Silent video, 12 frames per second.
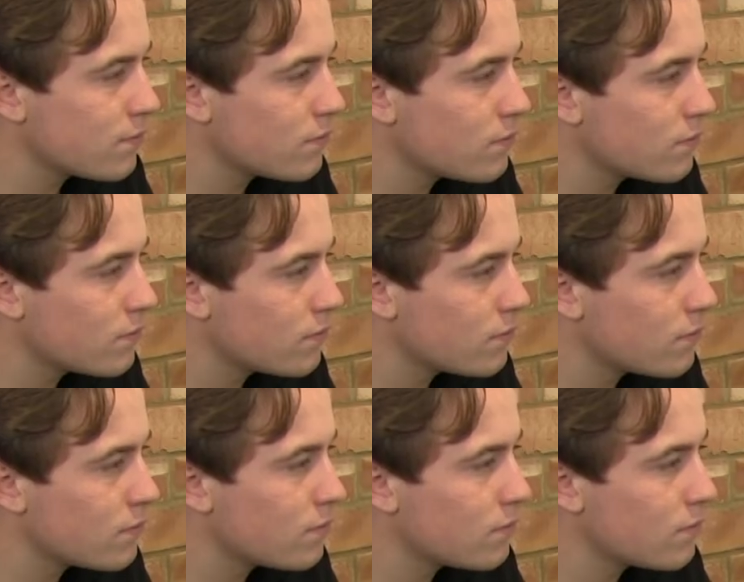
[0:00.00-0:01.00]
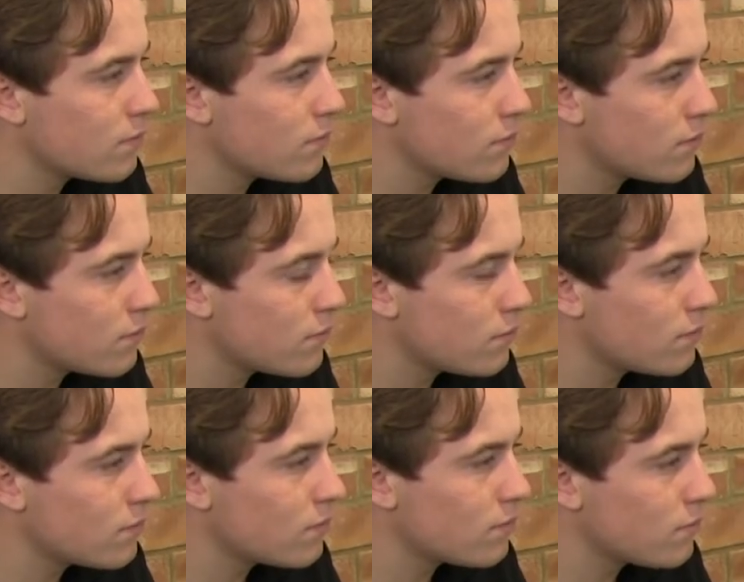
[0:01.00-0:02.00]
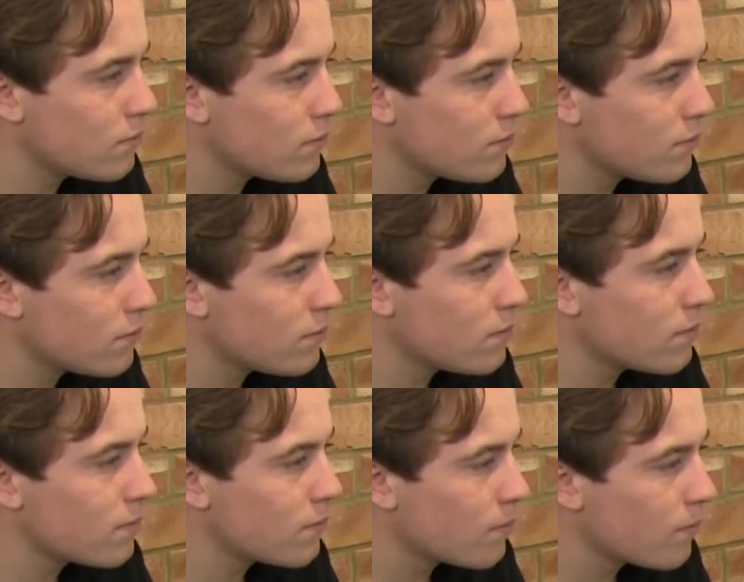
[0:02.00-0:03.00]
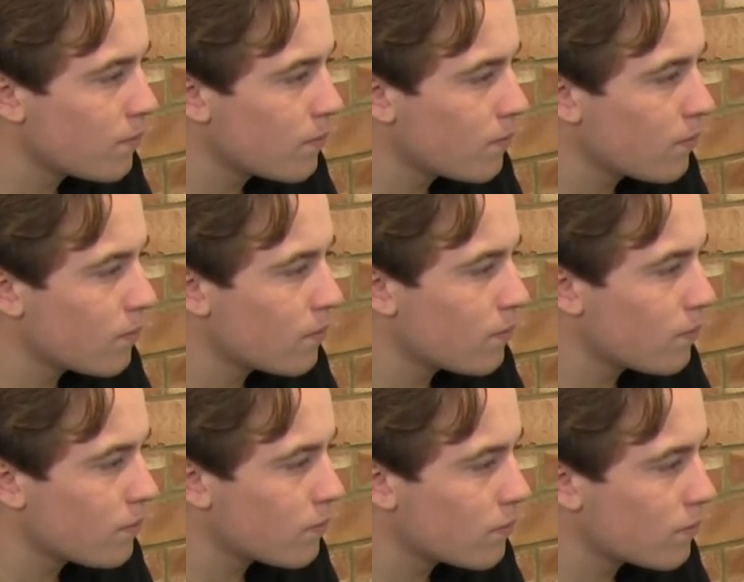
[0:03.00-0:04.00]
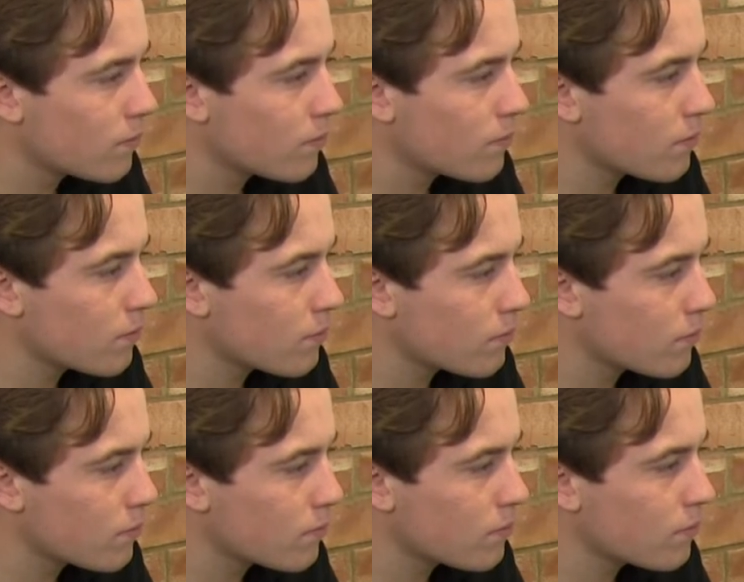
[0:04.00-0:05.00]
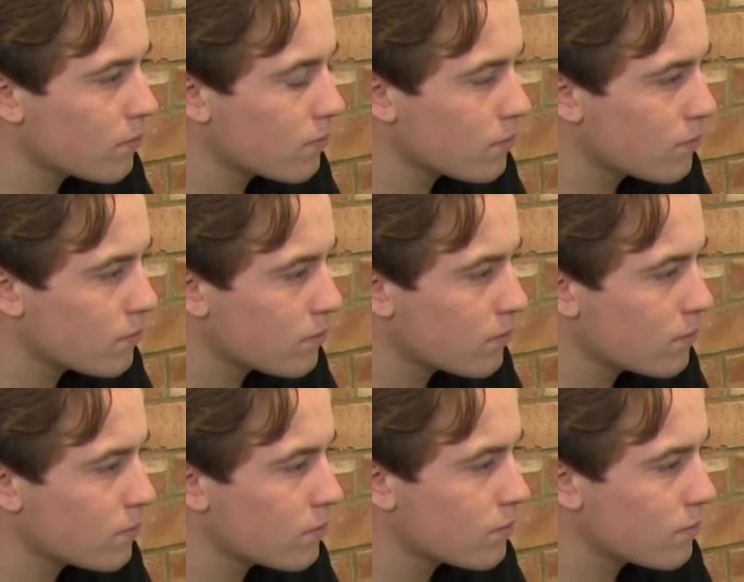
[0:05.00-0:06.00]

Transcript: [no speech]